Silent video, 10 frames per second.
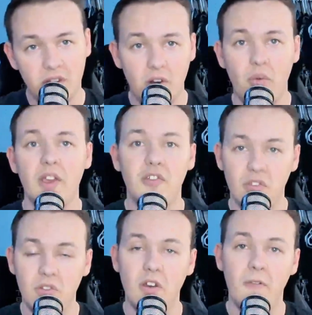
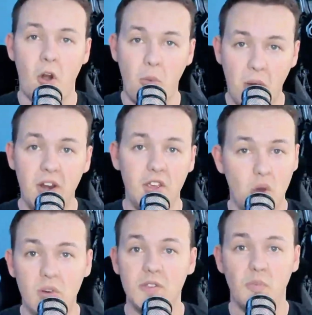iteration of Armani
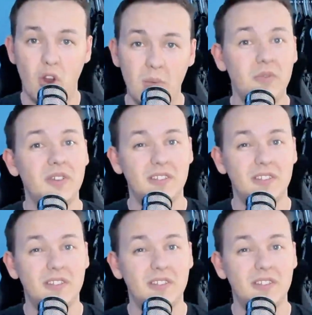Code is probably